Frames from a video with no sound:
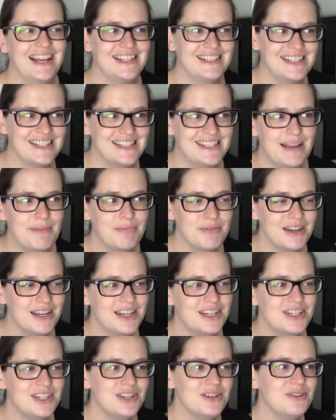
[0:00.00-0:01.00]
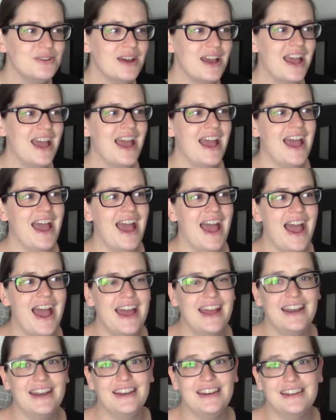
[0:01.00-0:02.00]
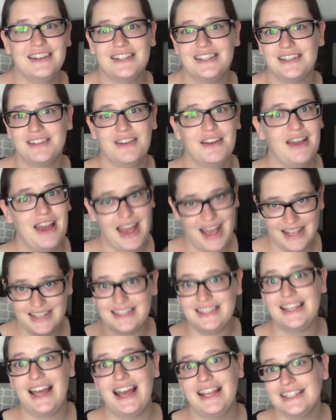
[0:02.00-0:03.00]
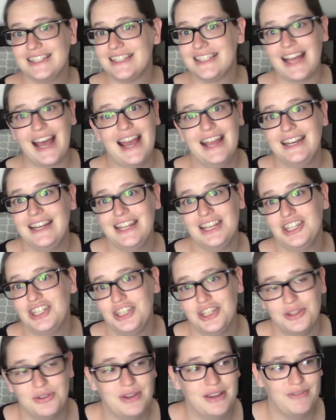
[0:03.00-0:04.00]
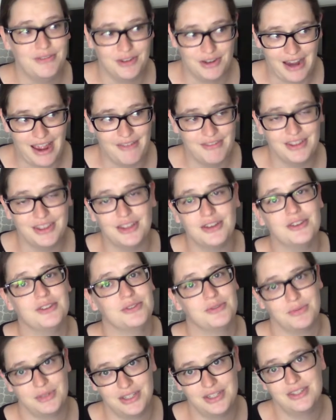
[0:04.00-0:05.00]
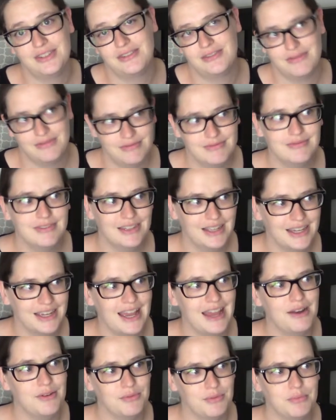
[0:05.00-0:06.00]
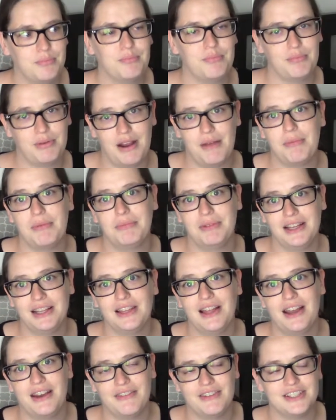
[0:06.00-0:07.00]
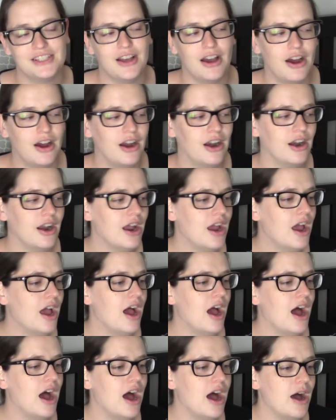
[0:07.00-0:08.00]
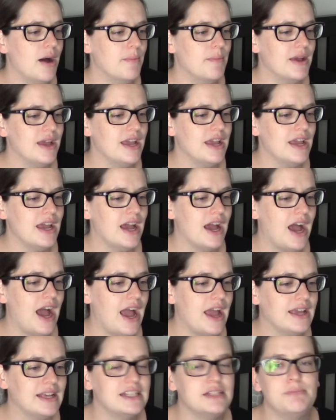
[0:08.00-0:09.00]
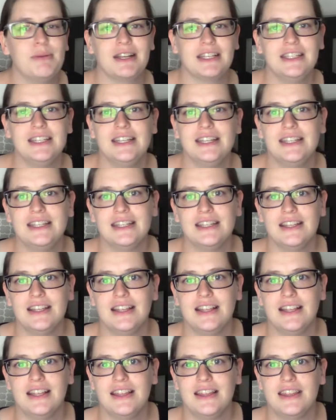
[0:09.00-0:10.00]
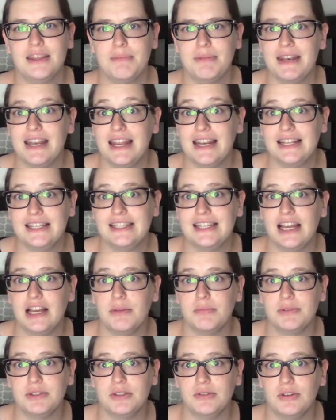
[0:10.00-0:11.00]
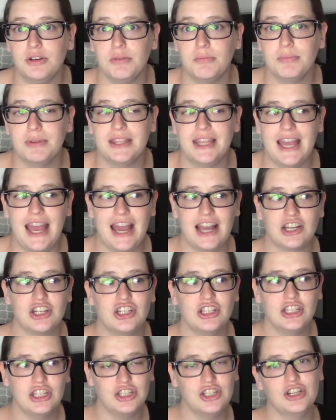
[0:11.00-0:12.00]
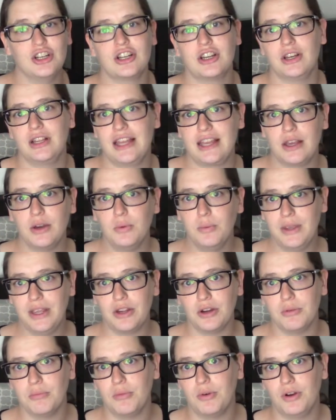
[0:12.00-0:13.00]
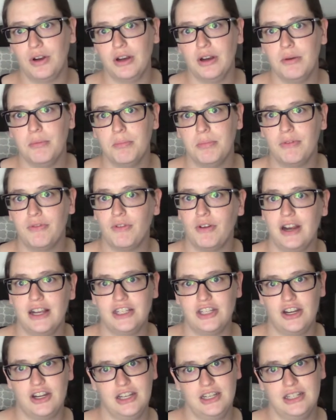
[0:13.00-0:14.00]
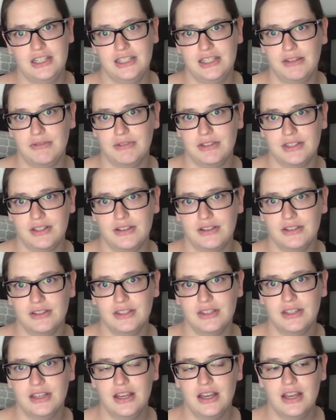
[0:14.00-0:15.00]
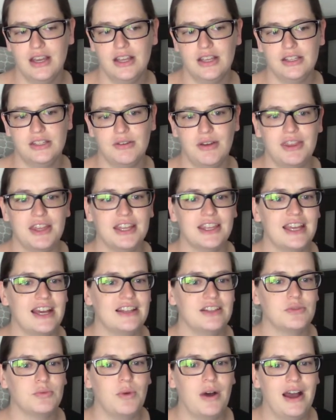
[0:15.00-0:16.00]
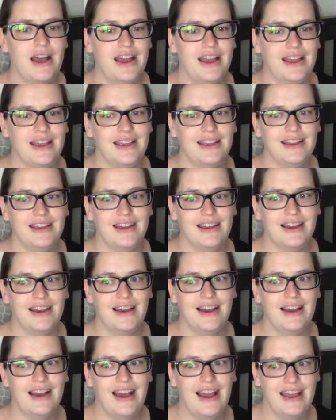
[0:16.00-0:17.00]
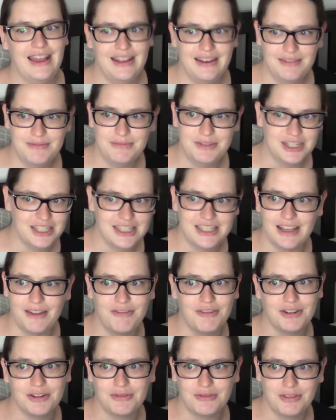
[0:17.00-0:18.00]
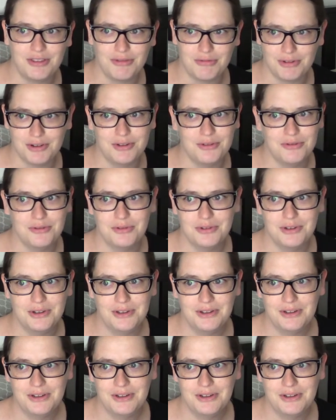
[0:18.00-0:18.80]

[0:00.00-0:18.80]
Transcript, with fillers: as a separate issue. And as that side issue, if you're having those, which again, probably a lot of us are, um, I expected the bananas to help sooner, but they actually took like a week or more before I started to see results. So I think that's why I had just suffered through